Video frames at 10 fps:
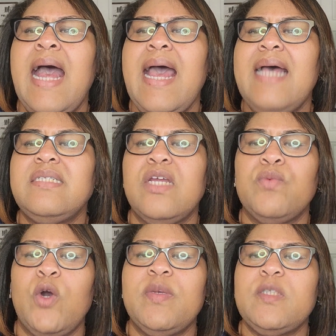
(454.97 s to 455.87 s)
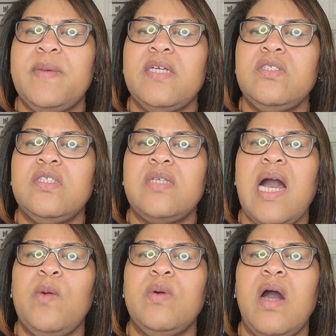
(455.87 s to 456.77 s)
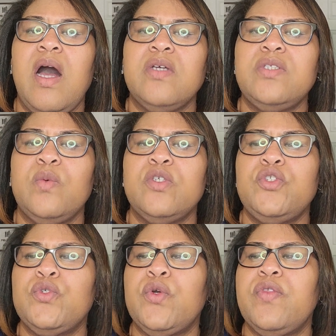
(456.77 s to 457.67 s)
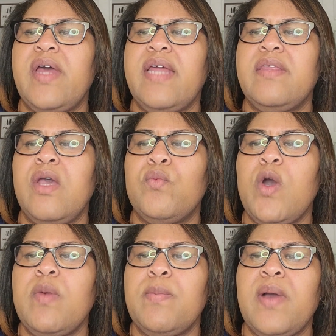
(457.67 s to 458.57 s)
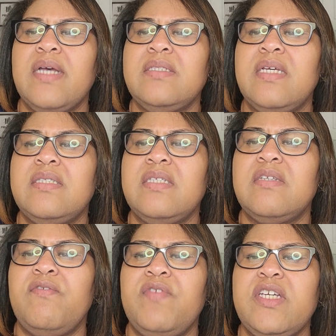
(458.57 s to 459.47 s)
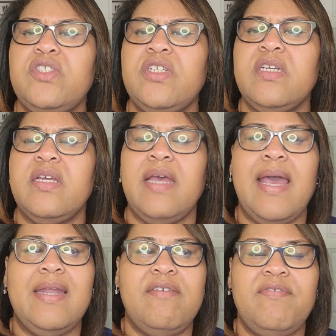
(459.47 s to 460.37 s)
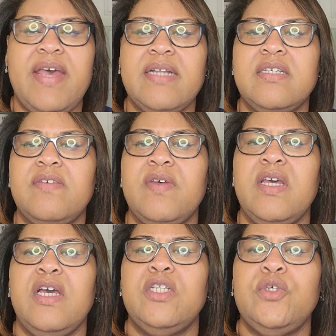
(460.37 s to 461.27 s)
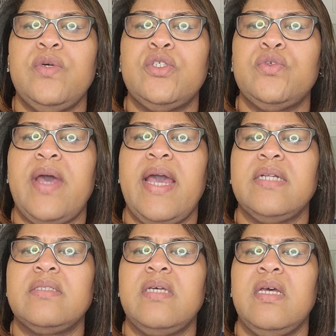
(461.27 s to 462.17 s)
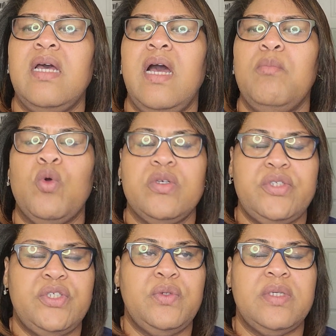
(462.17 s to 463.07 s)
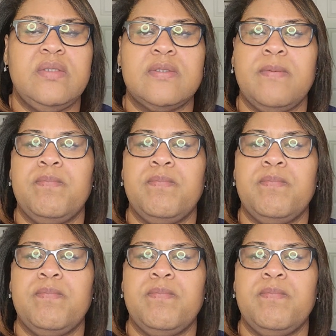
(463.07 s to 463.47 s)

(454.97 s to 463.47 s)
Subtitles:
As an enrollment specialist, I will also ensure that the enrollment process is efficient and effective to attract more students,